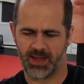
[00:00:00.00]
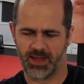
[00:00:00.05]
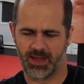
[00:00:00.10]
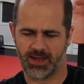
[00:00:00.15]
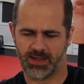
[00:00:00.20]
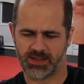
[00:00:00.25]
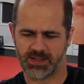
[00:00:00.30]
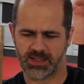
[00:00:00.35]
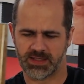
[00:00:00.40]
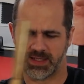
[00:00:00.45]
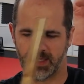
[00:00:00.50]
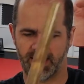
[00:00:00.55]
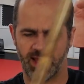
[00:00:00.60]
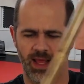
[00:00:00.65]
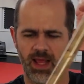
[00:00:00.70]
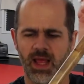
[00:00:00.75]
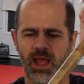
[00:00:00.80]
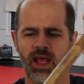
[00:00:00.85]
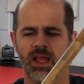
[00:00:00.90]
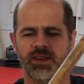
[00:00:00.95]
just like that.
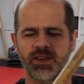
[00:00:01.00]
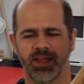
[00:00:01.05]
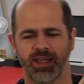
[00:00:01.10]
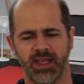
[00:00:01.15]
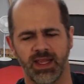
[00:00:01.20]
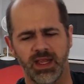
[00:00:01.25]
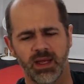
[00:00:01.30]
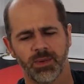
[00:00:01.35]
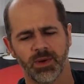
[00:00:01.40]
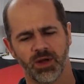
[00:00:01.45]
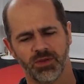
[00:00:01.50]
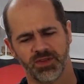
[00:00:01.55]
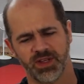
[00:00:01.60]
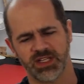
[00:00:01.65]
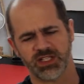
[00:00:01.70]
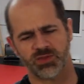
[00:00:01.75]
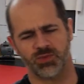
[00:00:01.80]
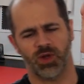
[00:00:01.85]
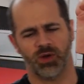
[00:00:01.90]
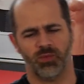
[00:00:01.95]
The key about
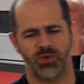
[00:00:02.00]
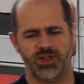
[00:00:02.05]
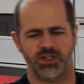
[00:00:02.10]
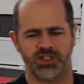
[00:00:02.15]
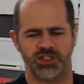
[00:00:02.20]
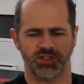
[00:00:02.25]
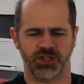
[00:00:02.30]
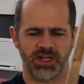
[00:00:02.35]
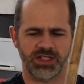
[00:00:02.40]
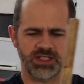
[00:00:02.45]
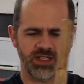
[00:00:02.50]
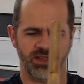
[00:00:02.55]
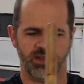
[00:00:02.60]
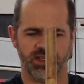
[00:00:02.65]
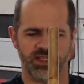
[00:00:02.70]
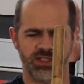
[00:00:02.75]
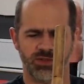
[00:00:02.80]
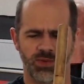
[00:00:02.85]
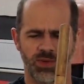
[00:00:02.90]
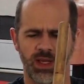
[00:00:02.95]
this one, when you're stretching
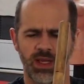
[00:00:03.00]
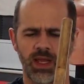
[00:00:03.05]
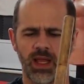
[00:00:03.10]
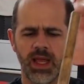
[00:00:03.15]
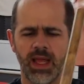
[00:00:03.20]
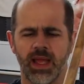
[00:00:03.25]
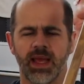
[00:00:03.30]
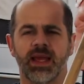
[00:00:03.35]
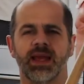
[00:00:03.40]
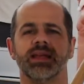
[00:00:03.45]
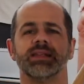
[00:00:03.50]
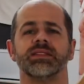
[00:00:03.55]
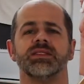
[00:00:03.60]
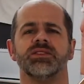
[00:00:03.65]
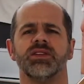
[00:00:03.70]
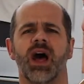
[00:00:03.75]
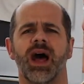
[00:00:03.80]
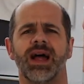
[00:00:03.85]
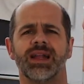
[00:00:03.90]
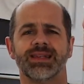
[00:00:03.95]
this way, is
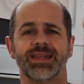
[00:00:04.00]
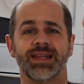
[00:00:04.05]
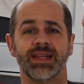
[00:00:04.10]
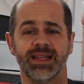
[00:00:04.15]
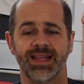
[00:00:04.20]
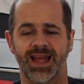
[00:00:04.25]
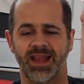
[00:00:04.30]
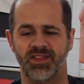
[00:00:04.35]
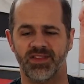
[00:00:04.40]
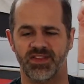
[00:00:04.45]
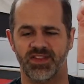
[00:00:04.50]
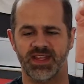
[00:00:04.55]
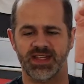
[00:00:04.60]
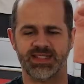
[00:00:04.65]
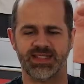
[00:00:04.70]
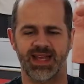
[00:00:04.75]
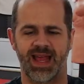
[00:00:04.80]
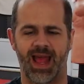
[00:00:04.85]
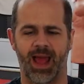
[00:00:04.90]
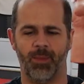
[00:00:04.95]
not to let
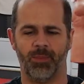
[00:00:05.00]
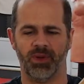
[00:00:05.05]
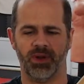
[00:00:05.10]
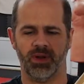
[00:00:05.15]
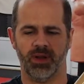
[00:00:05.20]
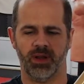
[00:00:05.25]
this happen.